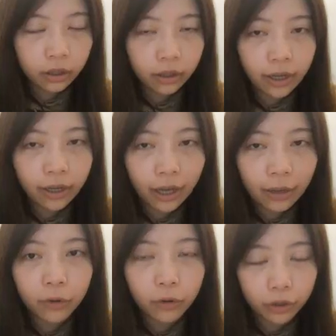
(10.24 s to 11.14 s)
Today
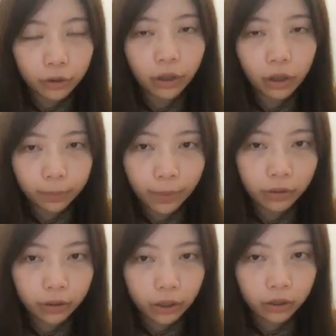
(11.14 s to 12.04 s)
I'm going to talk
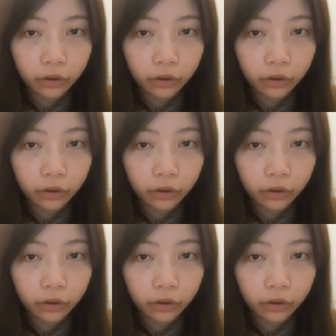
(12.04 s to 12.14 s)
about the